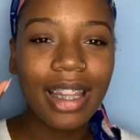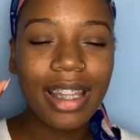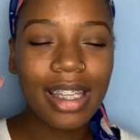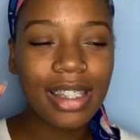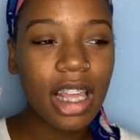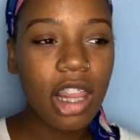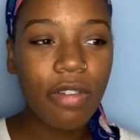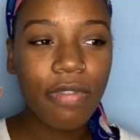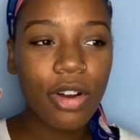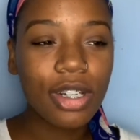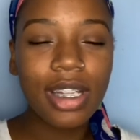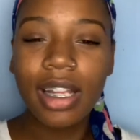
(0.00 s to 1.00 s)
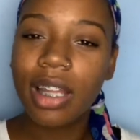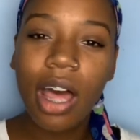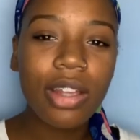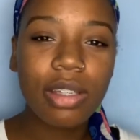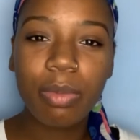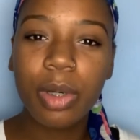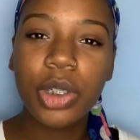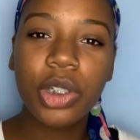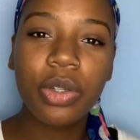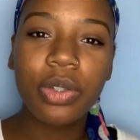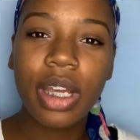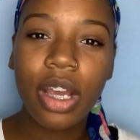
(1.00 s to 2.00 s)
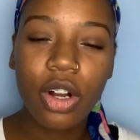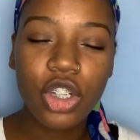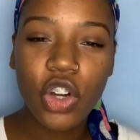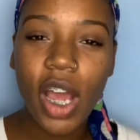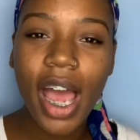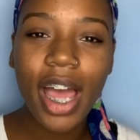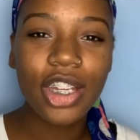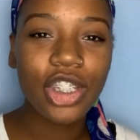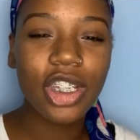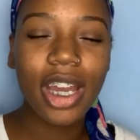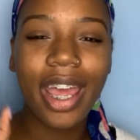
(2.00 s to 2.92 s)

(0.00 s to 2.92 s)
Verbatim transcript: they say the first 10,000 pictures you take are trash